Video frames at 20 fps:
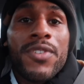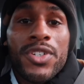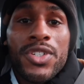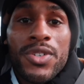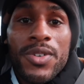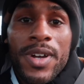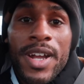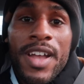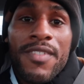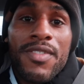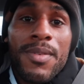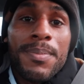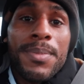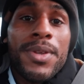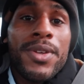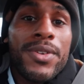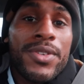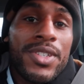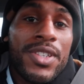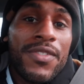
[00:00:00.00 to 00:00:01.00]
for sure have
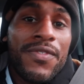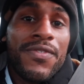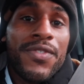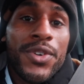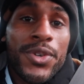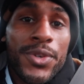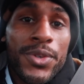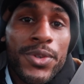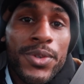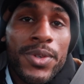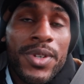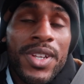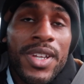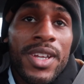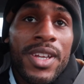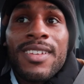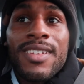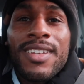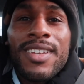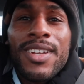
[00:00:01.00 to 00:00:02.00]
abused food,
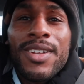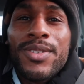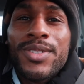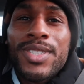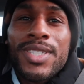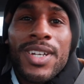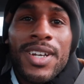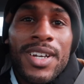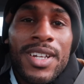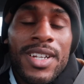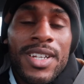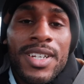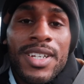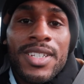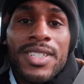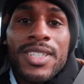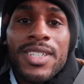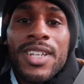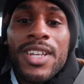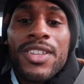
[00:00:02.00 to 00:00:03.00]
you know,
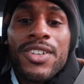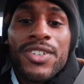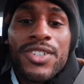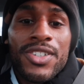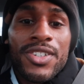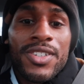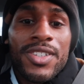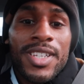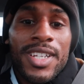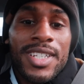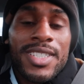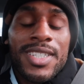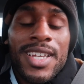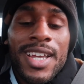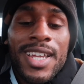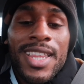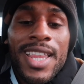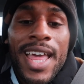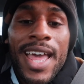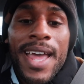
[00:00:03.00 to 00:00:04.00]
saunas and other certain things
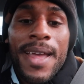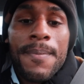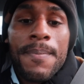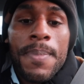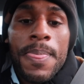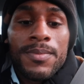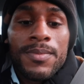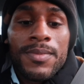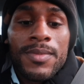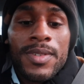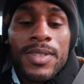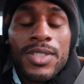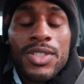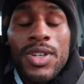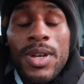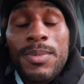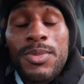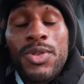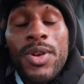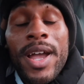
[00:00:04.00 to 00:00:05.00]
like that.
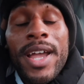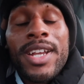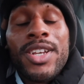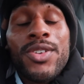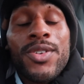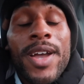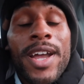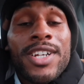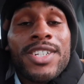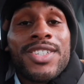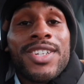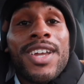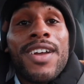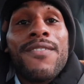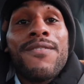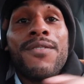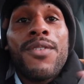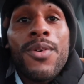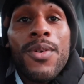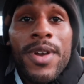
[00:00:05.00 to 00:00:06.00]
So I'm trying to actually
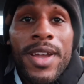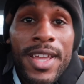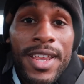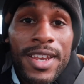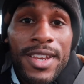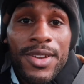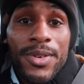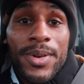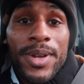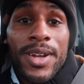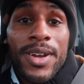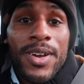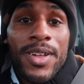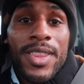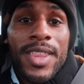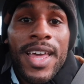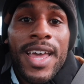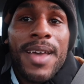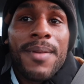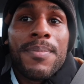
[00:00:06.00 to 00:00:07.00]
avoid doing
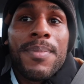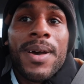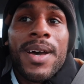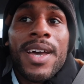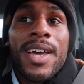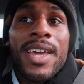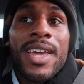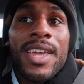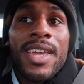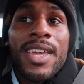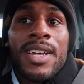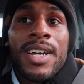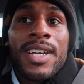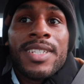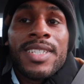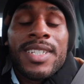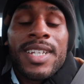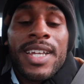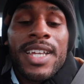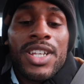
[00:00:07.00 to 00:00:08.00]
all that by
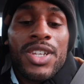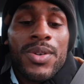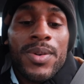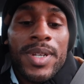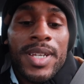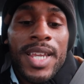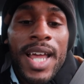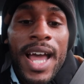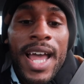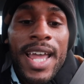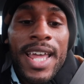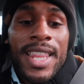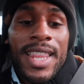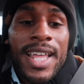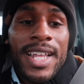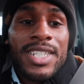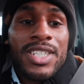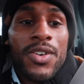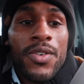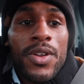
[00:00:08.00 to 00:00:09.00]
uh, sticking to a diet
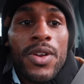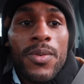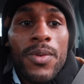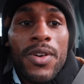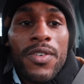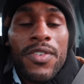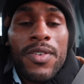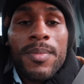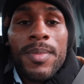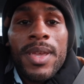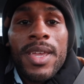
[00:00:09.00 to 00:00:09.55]
that's going to work for